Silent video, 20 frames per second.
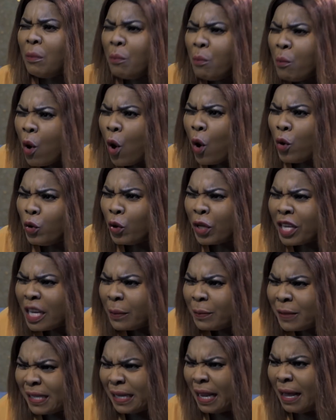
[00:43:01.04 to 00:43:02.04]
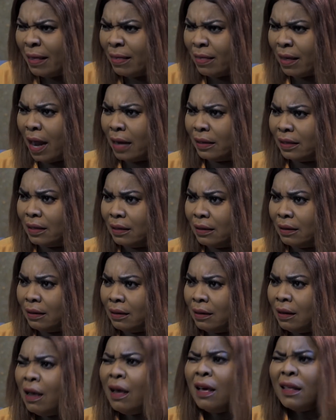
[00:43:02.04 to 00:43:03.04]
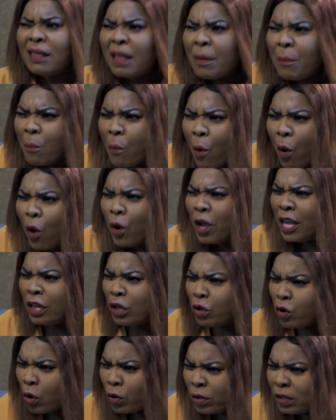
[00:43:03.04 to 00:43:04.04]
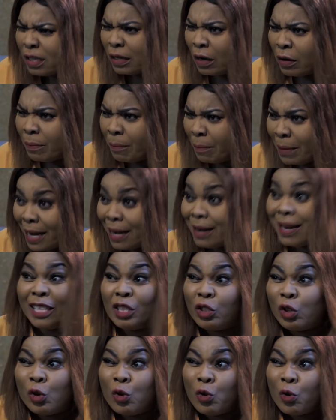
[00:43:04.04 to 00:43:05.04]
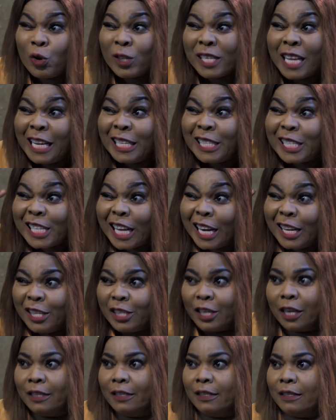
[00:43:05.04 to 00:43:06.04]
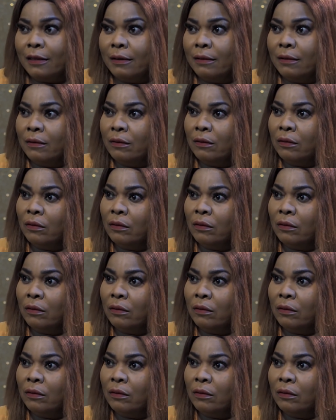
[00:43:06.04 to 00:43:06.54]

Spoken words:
The more you keep saying that, the more it dawns on me that you're not intelligent.